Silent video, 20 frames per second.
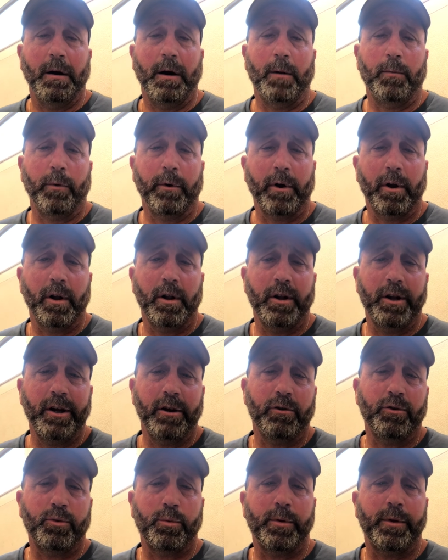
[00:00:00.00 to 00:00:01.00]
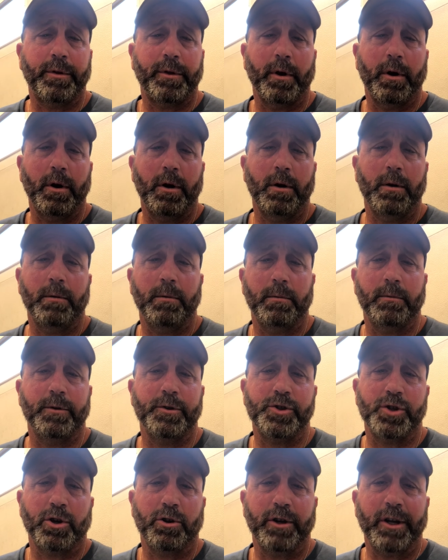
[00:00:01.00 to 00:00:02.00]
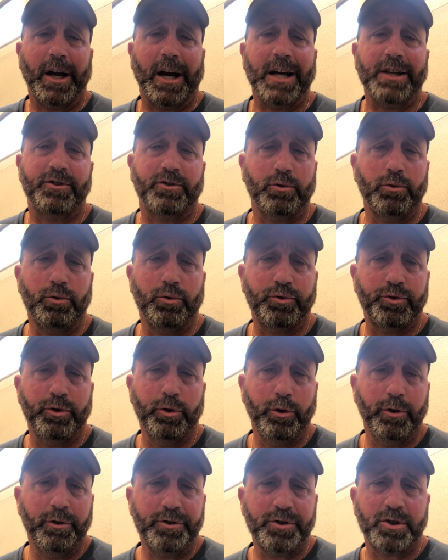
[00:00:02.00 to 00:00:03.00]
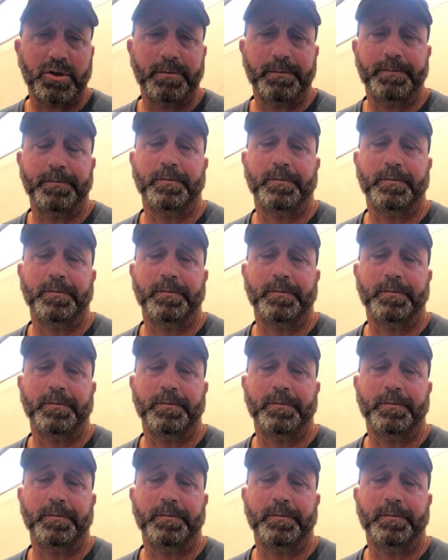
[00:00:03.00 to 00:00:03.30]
I'm one of the leaders with the Journey High School students.